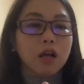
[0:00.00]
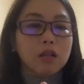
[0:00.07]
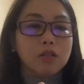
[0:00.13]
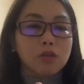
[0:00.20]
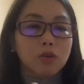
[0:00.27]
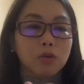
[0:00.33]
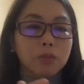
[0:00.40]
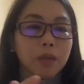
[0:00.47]

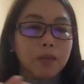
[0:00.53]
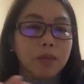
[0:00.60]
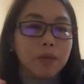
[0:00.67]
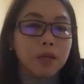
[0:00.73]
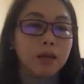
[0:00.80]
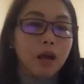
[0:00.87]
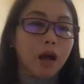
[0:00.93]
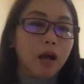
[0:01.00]
So
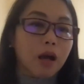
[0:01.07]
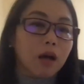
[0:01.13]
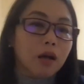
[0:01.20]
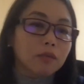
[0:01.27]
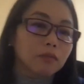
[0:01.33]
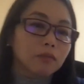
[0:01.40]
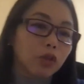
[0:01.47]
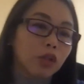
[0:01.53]
maybe
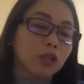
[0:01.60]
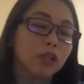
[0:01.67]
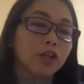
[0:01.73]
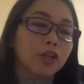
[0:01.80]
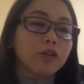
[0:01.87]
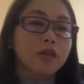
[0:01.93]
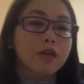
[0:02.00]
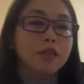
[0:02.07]

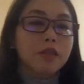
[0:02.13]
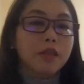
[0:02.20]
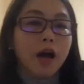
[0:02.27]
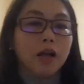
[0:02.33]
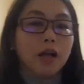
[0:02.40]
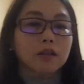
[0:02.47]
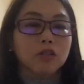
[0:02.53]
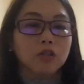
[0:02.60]
earlier than
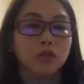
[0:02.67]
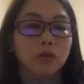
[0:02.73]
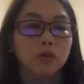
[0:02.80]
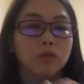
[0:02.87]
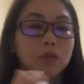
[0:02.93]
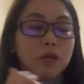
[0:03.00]
that, you know,